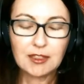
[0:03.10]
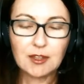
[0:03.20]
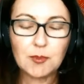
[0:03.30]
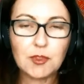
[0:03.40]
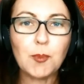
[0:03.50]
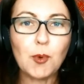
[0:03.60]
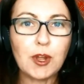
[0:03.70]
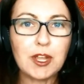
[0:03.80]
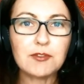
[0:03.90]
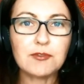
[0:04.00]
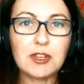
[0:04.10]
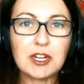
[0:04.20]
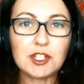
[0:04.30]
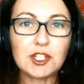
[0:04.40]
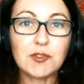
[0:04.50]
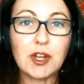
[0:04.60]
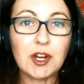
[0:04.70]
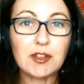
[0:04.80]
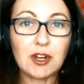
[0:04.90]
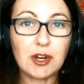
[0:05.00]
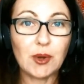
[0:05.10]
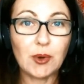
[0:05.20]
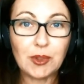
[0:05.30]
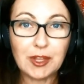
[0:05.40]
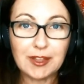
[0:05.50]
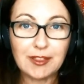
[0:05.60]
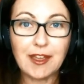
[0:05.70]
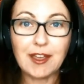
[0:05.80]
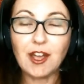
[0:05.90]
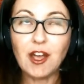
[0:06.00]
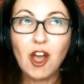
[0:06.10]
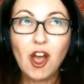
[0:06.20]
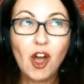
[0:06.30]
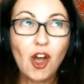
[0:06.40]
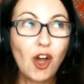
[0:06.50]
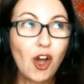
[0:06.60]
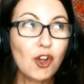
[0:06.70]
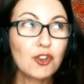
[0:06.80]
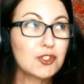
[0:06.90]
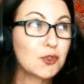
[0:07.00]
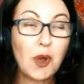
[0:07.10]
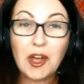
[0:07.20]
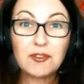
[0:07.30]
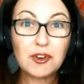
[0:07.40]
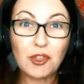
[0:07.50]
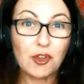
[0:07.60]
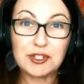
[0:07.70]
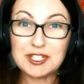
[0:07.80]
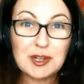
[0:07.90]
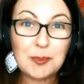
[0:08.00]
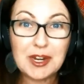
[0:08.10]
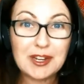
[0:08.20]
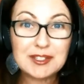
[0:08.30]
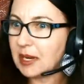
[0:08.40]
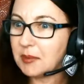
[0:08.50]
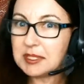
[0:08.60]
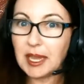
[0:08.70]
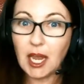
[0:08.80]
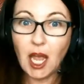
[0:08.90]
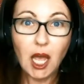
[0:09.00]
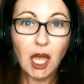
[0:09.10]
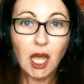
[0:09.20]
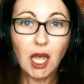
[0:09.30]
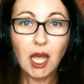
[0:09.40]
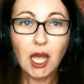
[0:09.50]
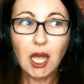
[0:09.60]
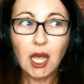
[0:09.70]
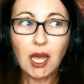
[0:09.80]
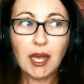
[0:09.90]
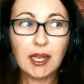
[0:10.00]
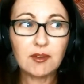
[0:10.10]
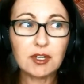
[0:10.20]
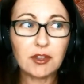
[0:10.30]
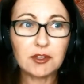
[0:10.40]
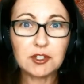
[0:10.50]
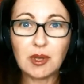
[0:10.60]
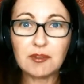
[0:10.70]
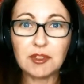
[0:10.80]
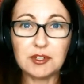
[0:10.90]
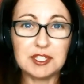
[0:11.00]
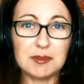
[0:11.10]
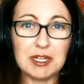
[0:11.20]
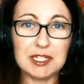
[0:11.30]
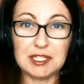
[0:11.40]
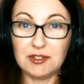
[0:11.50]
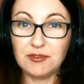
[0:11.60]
The boy finished very, very early, like 12 or 13 minutes. I was like, oh, I have another 12 or 13 minutes to